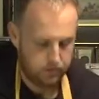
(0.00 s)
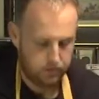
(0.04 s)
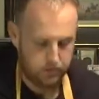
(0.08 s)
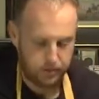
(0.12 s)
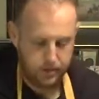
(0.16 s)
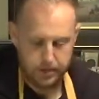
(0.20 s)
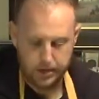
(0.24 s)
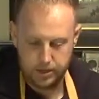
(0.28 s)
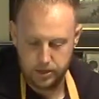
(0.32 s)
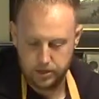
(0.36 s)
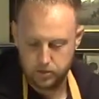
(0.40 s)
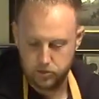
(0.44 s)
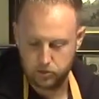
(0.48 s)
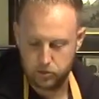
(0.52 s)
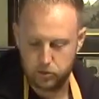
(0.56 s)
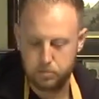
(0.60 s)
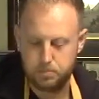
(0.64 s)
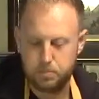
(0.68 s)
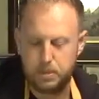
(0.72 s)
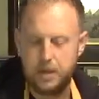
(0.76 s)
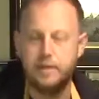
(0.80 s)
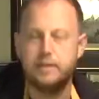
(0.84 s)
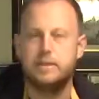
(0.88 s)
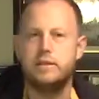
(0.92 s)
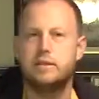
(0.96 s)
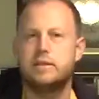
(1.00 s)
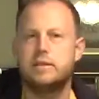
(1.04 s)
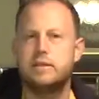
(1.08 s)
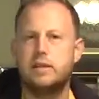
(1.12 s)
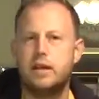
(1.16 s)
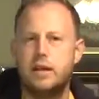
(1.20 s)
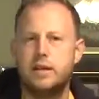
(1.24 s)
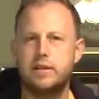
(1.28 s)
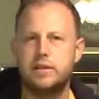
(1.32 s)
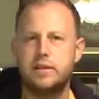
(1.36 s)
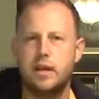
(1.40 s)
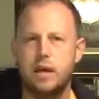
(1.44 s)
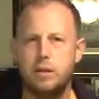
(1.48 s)
That is your spicy
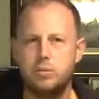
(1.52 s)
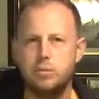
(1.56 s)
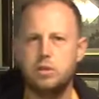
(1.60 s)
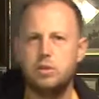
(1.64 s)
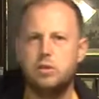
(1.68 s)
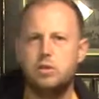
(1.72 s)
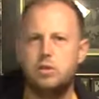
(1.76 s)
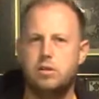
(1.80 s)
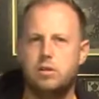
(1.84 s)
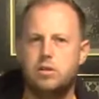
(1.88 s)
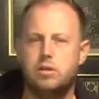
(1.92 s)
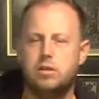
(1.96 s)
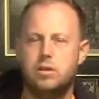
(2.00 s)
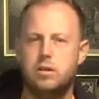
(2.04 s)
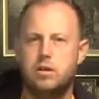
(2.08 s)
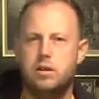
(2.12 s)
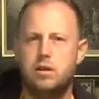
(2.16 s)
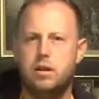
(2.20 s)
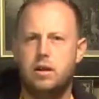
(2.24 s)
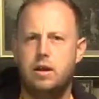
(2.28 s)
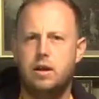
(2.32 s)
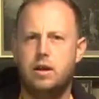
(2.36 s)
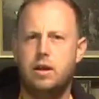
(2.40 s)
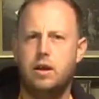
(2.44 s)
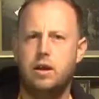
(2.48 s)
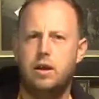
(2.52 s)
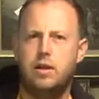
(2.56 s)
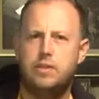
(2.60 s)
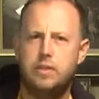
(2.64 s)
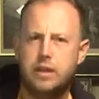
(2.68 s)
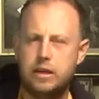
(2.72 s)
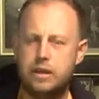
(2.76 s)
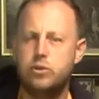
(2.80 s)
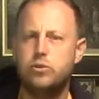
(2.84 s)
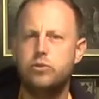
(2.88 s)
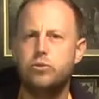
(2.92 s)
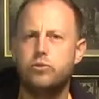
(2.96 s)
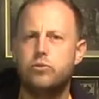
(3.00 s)
Thai cabbage.
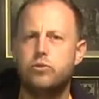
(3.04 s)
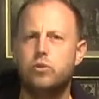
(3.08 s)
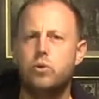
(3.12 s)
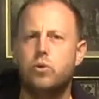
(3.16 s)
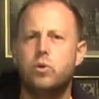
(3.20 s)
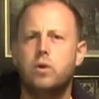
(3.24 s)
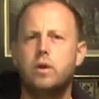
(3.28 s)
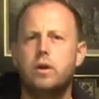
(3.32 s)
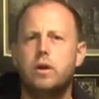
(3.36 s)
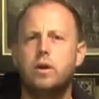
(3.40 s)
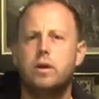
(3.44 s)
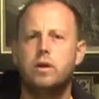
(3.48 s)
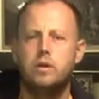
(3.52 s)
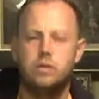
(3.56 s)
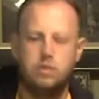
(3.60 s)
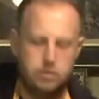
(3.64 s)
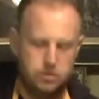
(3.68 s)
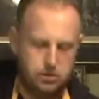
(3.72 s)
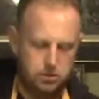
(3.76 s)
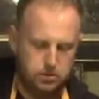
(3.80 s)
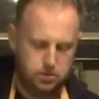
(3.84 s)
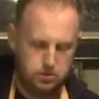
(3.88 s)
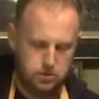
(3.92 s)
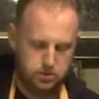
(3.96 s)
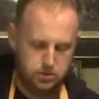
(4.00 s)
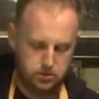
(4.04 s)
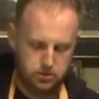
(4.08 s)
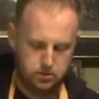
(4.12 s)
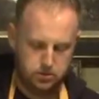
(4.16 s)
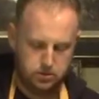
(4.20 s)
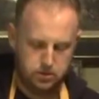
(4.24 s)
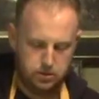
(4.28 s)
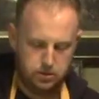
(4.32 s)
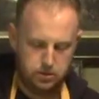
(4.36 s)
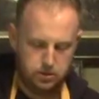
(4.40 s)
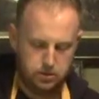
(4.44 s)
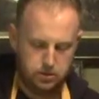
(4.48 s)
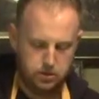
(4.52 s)
Thank you for
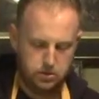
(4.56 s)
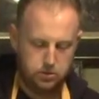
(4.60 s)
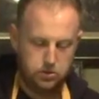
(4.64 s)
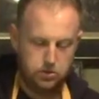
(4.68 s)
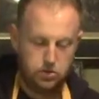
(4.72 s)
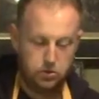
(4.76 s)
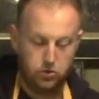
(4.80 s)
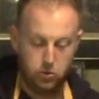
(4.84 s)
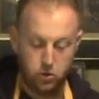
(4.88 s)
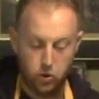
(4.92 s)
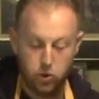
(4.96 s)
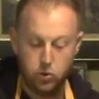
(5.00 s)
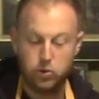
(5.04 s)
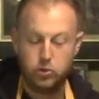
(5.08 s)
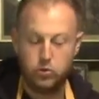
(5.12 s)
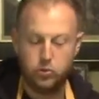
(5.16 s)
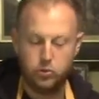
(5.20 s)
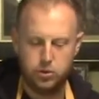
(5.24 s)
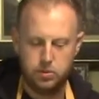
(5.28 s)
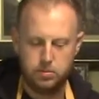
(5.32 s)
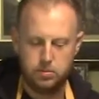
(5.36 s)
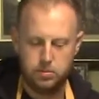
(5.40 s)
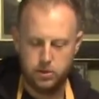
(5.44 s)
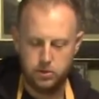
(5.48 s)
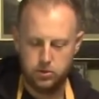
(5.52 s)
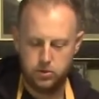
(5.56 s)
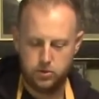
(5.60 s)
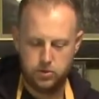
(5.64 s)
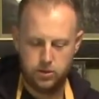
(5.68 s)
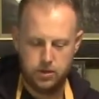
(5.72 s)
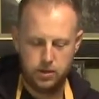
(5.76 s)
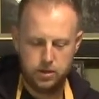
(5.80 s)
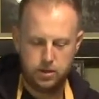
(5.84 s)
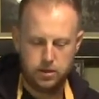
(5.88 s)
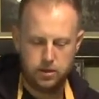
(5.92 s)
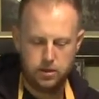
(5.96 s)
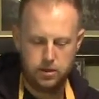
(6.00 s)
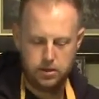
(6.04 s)
learning with me
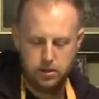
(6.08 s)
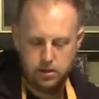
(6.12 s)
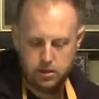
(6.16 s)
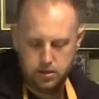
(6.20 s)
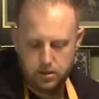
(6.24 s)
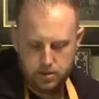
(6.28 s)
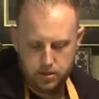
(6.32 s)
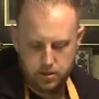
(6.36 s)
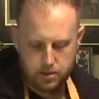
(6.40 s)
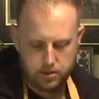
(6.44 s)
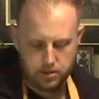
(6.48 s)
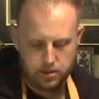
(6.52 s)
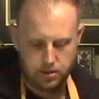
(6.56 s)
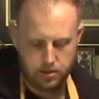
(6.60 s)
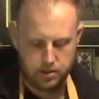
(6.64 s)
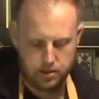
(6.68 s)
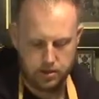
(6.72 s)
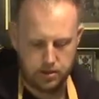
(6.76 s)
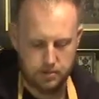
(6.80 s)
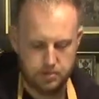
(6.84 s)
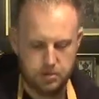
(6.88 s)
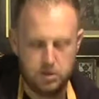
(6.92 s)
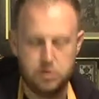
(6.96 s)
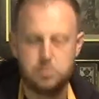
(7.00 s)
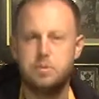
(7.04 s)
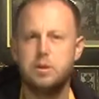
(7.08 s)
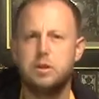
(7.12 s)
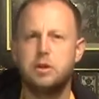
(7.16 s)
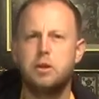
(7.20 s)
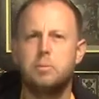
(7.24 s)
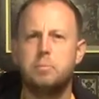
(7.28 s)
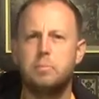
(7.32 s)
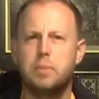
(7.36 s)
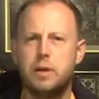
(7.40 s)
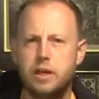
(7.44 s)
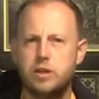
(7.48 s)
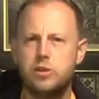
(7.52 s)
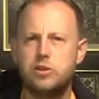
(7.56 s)
today. It's been a
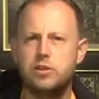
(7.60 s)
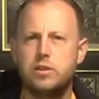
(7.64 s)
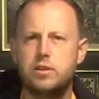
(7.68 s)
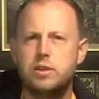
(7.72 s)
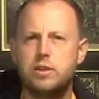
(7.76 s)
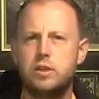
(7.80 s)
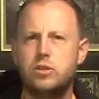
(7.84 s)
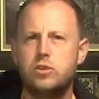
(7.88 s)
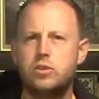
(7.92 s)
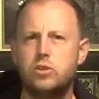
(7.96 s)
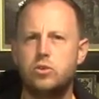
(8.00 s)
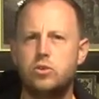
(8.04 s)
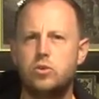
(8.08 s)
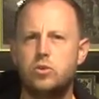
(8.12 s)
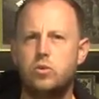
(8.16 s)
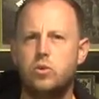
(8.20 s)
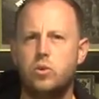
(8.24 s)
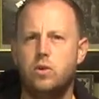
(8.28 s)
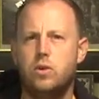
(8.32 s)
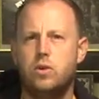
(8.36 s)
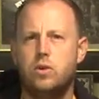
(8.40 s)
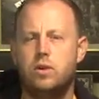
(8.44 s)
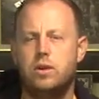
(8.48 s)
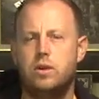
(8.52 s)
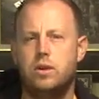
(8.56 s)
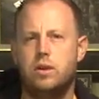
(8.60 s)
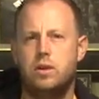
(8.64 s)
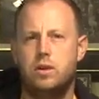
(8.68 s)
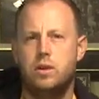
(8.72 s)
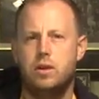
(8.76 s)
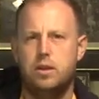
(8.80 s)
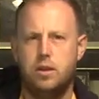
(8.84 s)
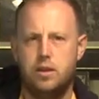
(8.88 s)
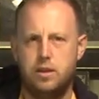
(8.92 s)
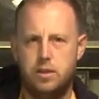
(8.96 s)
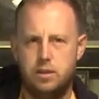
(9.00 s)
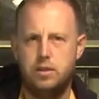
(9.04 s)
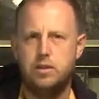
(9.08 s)
pleasure teaching you,
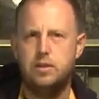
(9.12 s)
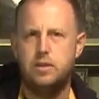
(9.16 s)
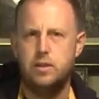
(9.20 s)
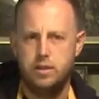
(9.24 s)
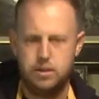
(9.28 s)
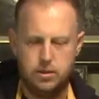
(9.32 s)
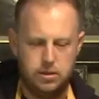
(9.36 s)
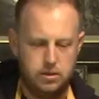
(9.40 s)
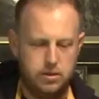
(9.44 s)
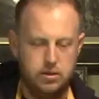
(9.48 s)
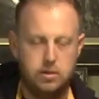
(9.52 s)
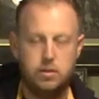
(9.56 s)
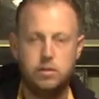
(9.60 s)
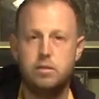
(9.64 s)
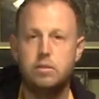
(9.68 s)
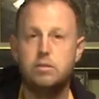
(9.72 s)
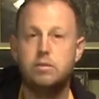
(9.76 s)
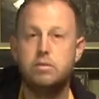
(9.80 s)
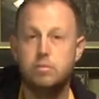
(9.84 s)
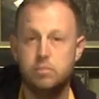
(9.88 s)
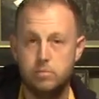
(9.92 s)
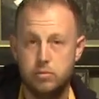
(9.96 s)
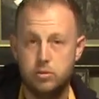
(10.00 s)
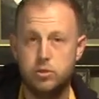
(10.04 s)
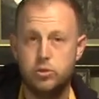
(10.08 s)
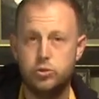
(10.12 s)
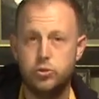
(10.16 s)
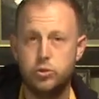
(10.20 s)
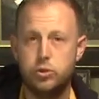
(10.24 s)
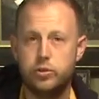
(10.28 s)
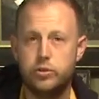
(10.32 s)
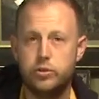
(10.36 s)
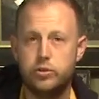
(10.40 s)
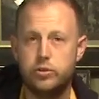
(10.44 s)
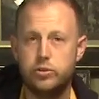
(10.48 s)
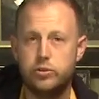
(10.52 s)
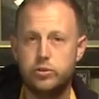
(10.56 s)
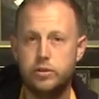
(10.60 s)
and enjoy the
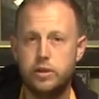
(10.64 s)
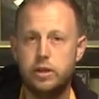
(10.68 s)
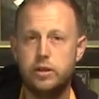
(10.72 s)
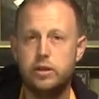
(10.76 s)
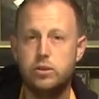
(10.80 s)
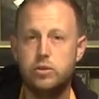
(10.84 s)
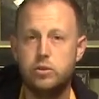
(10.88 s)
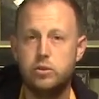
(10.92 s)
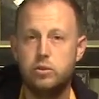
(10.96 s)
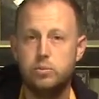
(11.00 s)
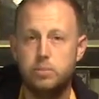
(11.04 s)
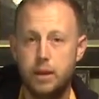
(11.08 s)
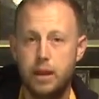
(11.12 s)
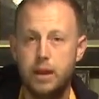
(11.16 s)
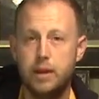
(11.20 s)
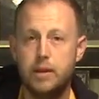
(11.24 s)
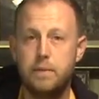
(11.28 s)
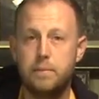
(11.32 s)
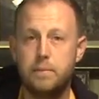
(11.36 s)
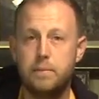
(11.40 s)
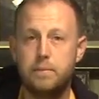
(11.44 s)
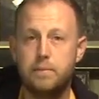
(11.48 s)
rest of your day and goodbye.